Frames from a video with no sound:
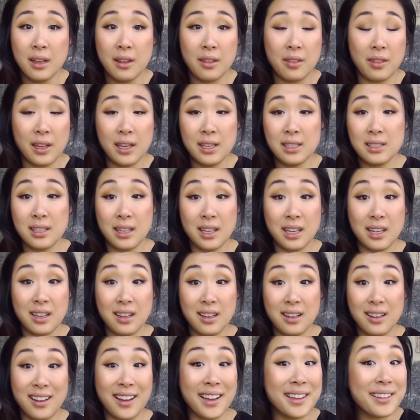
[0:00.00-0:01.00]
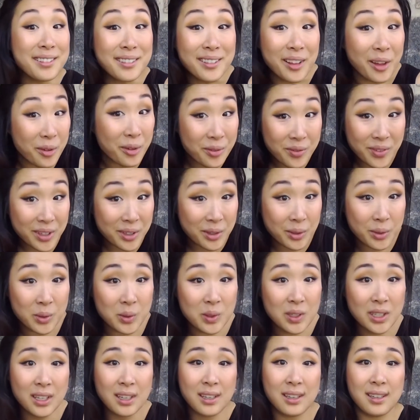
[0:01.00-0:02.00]
Things like, I love you,
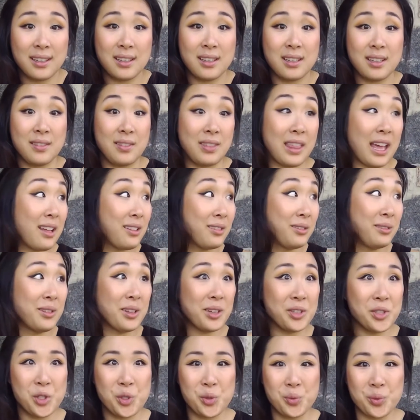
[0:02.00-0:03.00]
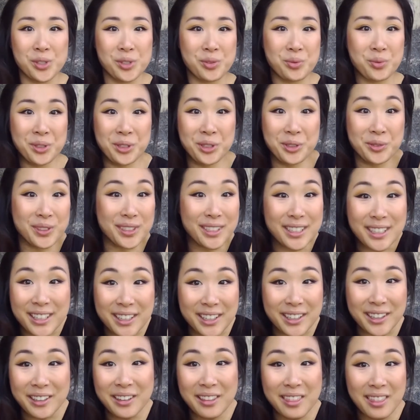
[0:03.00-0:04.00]
that lunch was really, really
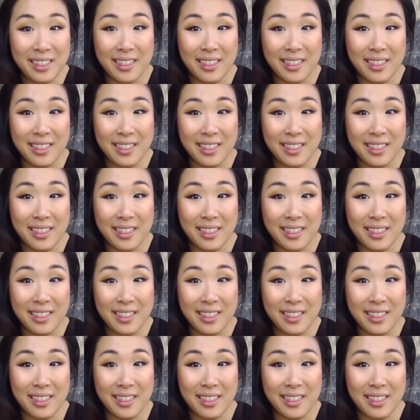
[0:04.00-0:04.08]
good,